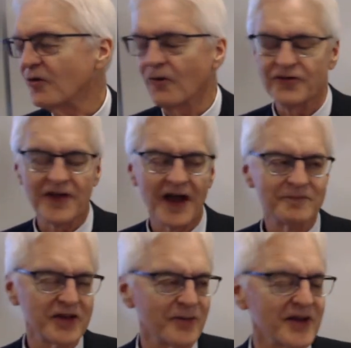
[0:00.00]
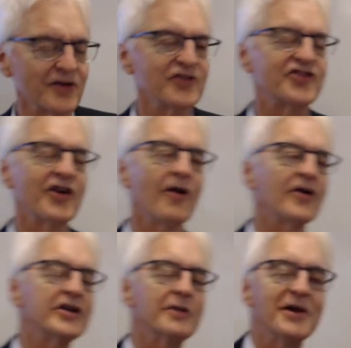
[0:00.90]
over that. By the way, there is an
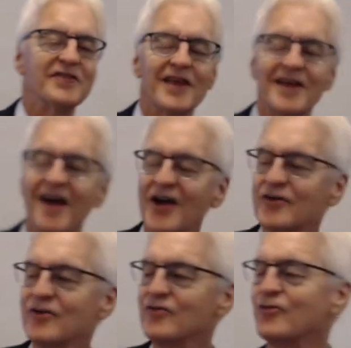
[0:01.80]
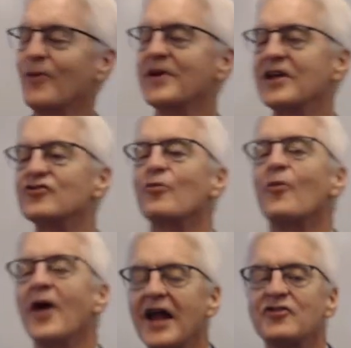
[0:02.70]
argument that 120 is
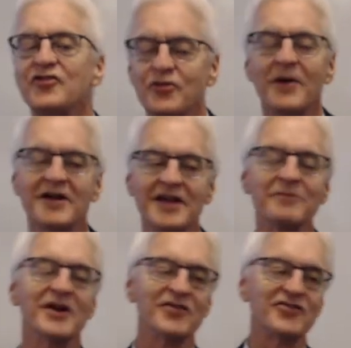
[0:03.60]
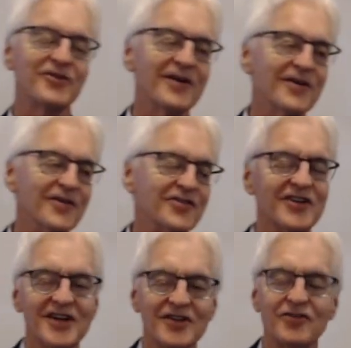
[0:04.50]
way too many administrators,
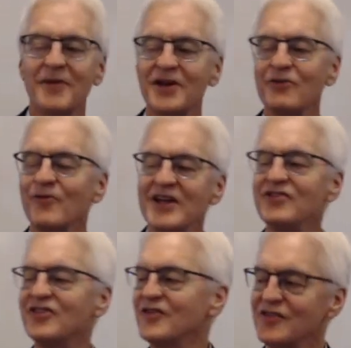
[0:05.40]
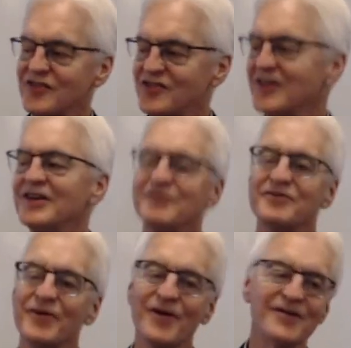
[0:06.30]
too many regions
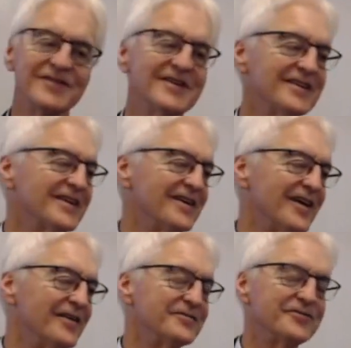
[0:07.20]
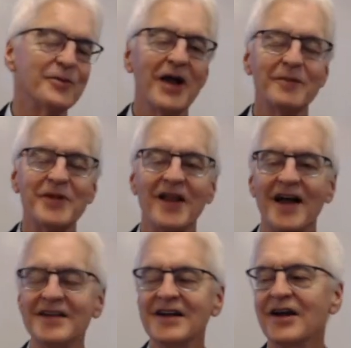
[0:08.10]
for uh, for
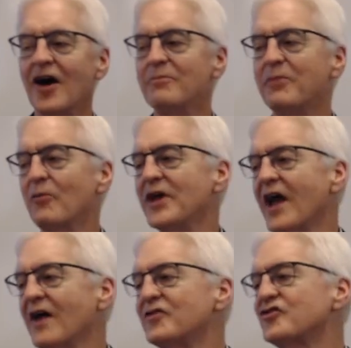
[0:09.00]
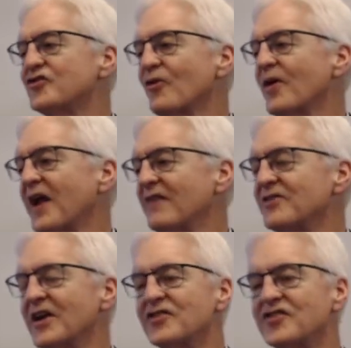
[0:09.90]
Babylon. Uh, but we have historic
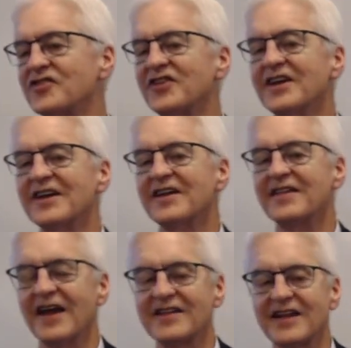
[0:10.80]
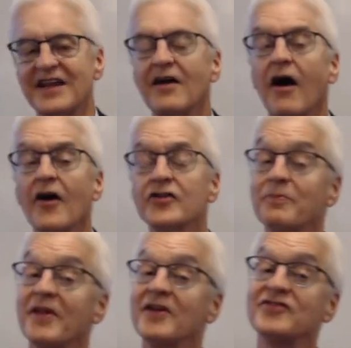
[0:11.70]
evidence that in other
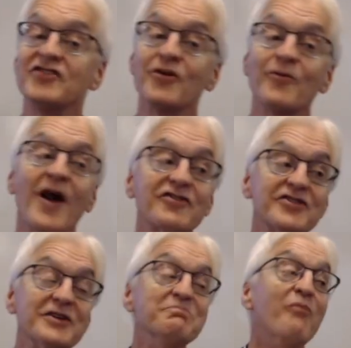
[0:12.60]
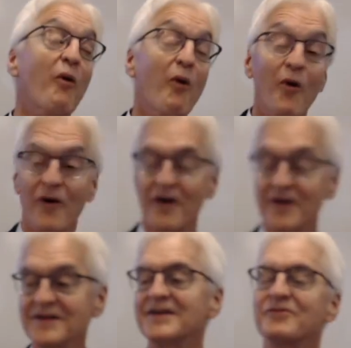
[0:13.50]
places there were actually
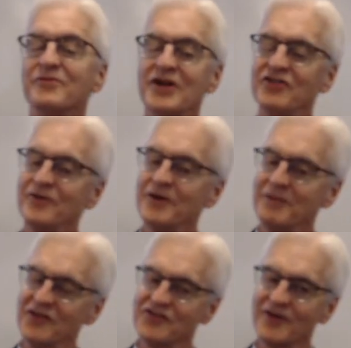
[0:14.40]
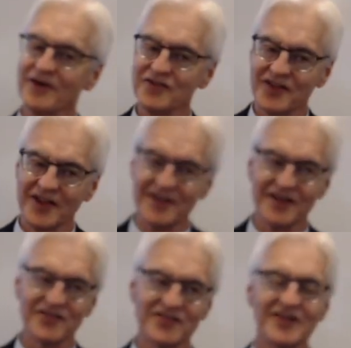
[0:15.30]
more regional administrators than
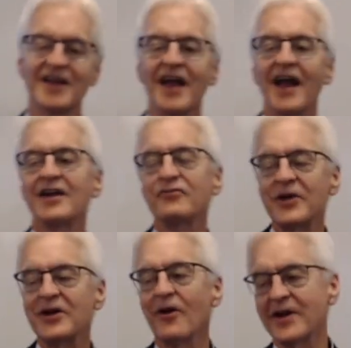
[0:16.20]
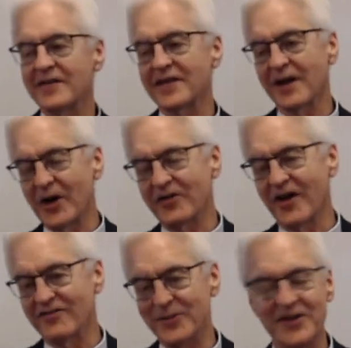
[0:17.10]
this. And if we know anything about
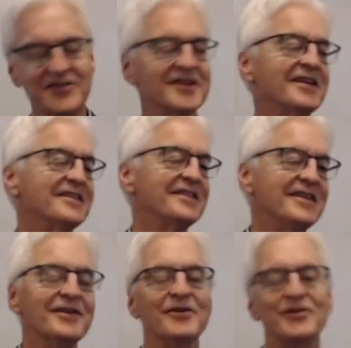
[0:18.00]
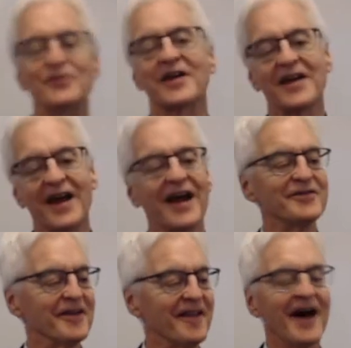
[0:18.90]
government, you know, you can have
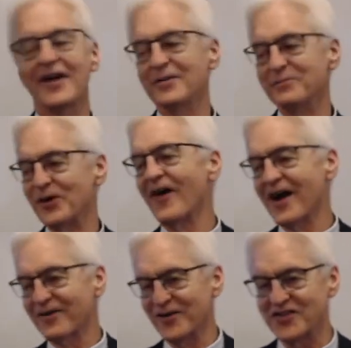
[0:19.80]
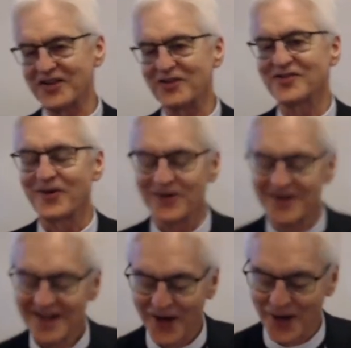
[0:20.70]
a lot of bureaucracy. So
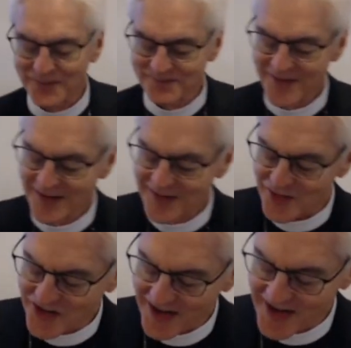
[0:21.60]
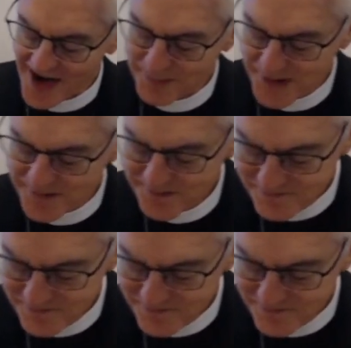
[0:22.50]
um, this can happen.